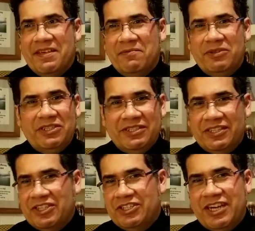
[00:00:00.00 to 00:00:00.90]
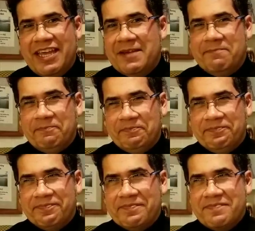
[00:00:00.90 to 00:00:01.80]
which is such a shame.
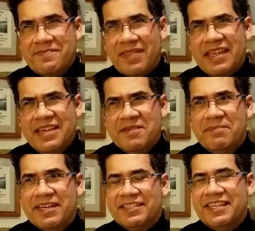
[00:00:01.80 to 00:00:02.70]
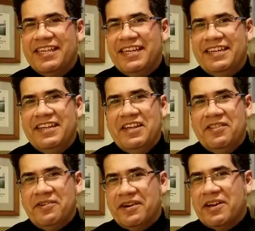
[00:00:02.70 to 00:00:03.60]
Because again,
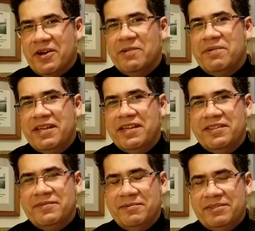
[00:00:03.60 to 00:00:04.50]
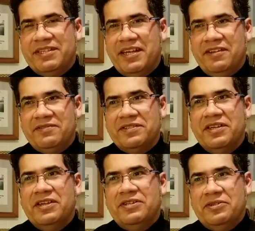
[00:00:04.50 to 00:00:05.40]
they're not opening themselves
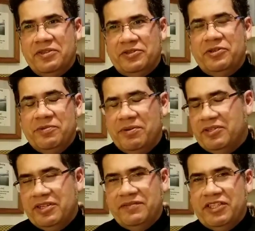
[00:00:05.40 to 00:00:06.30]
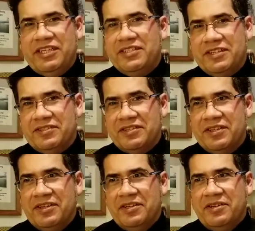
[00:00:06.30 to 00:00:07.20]
to the true person of Jesus,
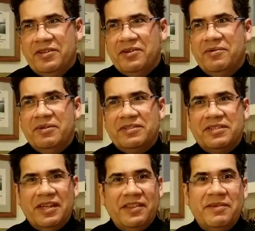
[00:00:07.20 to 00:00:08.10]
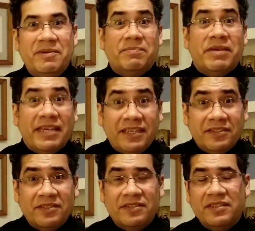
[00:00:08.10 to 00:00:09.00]
who is nothing but
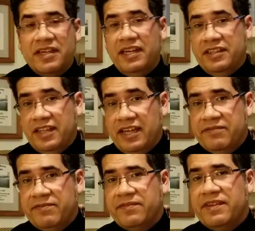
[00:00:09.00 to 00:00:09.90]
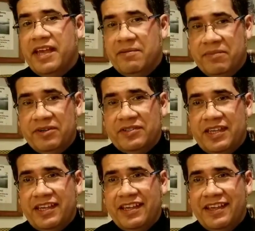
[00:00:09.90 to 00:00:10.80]
peace and love and
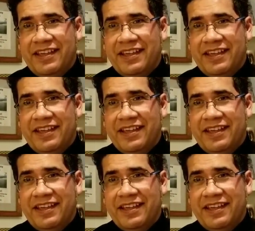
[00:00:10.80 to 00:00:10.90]
mercy,